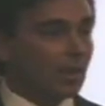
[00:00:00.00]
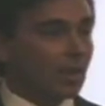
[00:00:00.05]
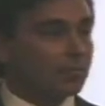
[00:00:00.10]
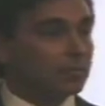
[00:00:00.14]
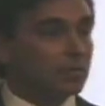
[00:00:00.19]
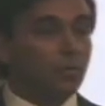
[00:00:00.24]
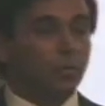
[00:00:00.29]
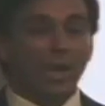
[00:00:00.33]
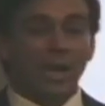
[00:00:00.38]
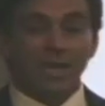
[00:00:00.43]

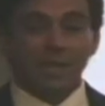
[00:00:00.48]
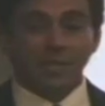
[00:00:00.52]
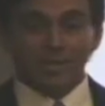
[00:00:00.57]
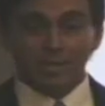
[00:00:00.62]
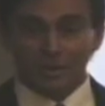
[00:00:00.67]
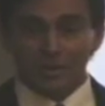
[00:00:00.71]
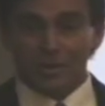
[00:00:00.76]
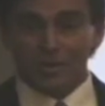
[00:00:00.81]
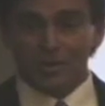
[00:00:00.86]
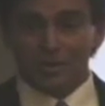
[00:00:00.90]
to a
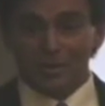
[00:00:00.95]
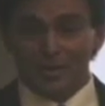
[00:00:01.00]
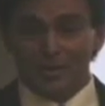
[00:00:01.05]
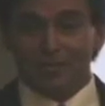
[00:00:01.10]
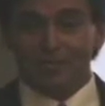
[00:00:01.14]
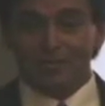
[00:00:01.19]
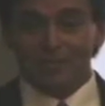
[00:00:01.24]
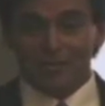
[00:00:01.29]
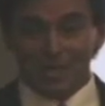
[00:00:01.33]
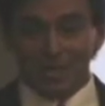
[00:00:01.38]
third
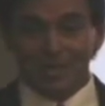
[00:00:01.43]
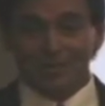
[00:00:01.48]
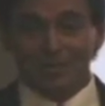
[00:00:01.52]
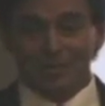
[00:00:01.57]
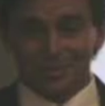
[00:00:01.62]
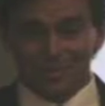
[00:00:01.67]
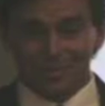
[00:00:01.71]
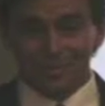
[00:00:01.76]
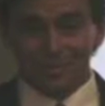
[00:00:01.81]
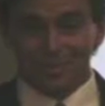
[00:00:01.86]
of our
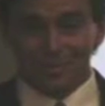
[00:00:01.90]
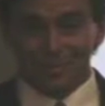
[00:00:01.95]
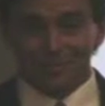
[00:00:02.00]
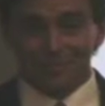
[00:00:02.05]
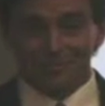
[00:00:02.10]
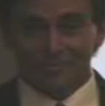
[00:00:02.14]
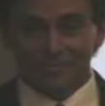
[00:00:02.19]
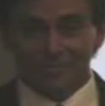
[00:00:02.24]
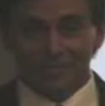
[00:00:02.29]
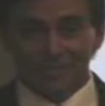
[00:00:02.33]
volume this year
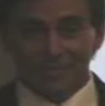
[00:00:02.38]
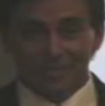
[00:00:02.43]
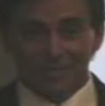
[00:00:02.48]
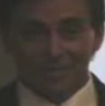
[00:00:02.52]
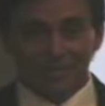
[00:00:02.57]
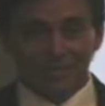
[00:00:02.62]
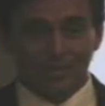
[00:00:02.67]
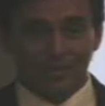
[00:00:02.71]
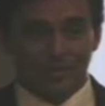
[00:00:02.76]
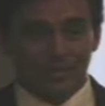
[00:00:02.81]

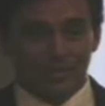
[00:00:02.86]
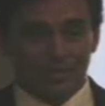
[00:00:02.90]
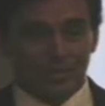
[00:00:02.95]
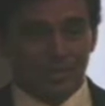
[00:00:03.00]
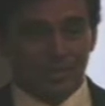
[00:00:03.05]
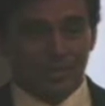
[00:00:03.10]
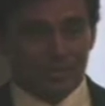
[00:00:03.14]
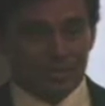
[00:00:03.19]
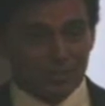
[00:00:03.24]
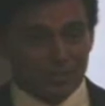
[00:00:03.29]
in terms of
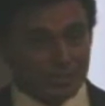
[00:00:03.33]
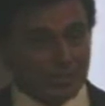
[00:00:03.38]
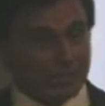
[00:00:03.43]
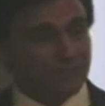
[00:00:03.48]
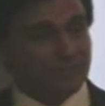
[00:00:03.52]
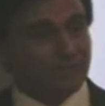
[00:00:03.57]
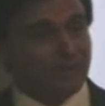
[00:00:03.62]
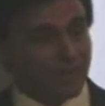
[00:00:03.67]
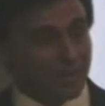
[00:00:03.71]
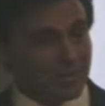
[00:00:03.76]
sales. So it's
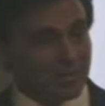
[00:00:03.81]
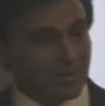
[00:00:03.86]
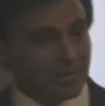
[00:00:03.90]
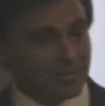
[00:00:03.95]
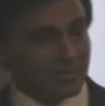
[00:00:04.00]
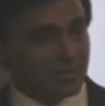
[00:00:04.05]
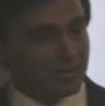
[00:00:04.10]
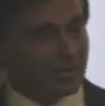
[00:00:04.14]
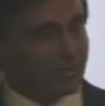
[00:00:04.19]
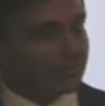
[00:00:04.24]
a very
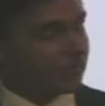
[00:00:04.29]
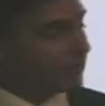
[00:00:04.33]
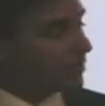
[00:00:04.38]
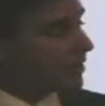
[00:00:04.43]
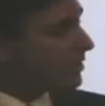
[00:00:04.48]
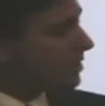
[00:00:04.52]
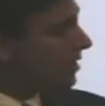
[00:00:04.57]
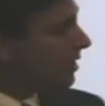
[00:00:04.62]
busy year for the